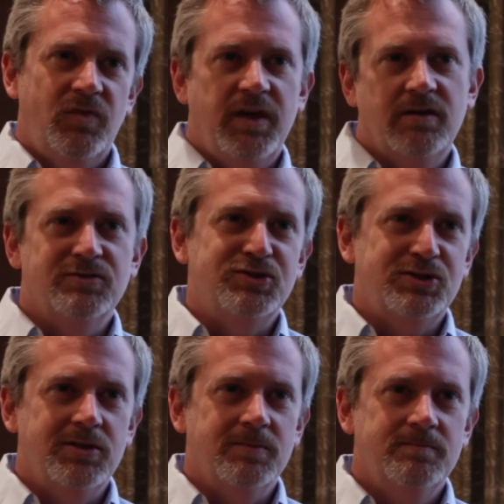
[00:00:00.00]
things
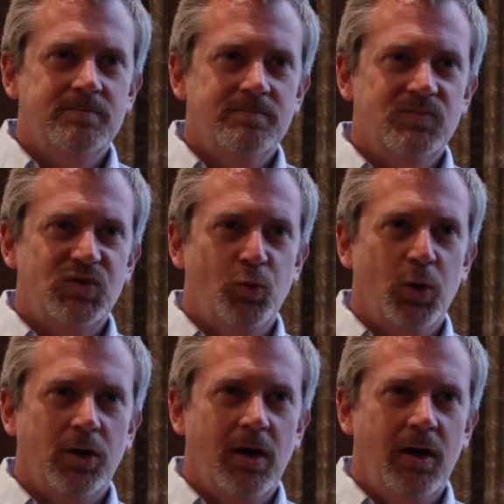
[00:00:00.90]
to, to
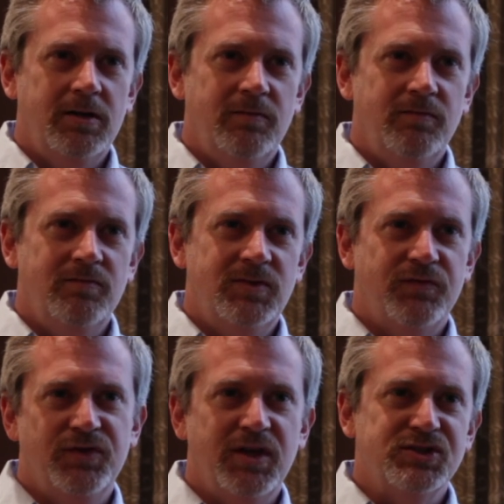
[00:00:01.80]
work on and
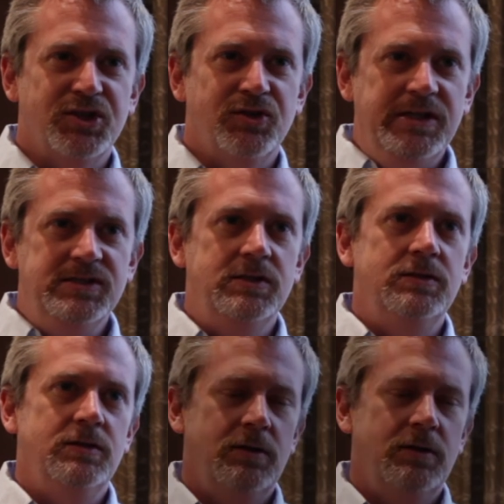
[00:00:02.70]
different things that are easy.